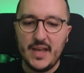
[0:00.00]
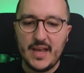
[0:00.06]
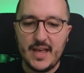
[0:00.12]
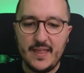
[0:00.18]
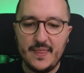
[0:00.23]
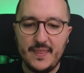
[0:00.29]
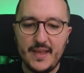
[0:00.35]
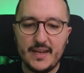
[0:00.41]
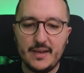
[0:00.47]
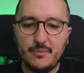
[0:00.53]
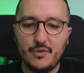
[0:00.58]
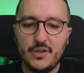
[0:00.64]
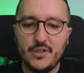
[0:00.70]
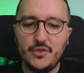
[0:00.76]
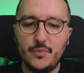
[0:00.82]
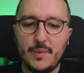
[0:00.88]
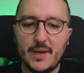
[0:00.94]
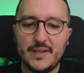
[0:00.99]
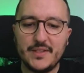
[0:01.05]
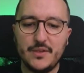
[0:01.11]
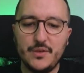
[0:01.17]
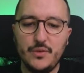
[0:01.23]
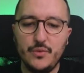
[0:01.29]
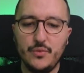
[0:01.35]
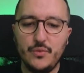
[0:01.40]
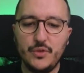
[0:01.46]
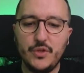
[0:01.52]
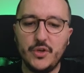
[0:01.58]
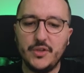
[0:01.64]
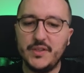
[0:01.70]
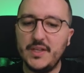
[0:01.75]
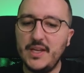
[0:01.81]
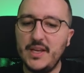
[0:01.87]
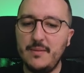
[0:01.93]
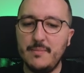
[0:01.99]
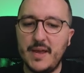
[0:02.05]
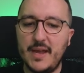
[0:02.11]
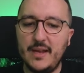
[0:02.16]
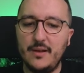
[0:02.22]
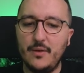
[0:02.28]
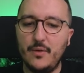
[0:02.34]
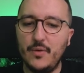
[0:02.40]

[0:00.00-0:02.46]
and then I'm going to pass new dot email.